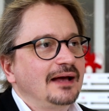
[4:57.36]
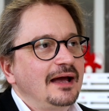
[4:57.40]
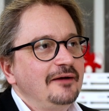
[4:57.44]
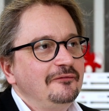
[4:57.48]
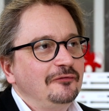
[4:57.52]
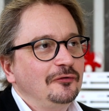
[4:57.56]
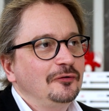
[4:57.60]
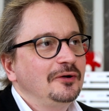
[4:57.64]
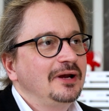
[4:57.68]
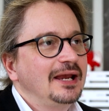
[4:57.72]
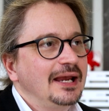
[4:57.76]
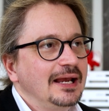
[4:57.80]

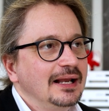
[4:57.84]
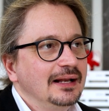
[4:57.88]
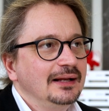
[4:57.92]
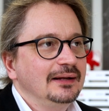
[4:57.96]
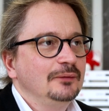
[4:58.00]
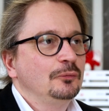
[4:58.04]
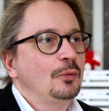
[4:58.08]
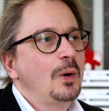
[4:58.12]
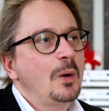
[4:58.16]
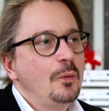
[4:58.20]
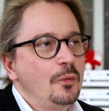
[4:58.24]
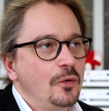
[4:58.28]
typhoon HIL
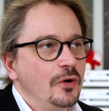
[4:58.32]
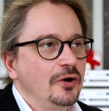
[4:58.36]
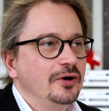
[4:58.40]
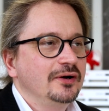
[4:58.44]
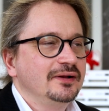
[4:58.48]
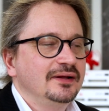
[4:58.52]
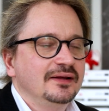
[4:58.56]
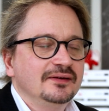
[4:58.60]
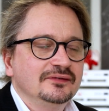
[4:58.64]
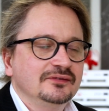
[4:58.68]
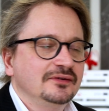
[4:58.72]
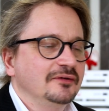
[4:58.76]
in one
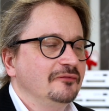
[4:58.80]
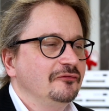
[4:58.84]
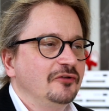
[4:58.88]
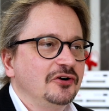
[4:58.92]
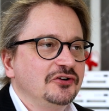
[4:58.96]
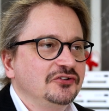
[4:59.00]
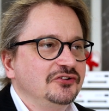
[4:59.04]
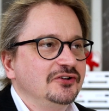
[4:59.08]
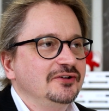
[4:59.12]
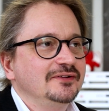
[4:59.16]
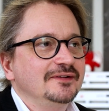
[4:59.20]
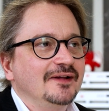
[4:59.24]
word is
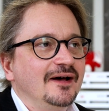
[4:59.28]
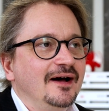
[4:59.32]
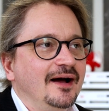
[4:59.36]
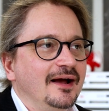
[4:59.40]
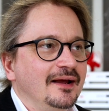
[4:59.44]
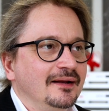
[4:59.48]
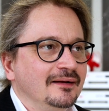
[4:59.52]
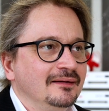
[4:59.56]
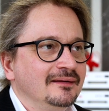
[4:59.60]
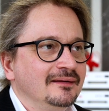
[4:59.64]
versatile.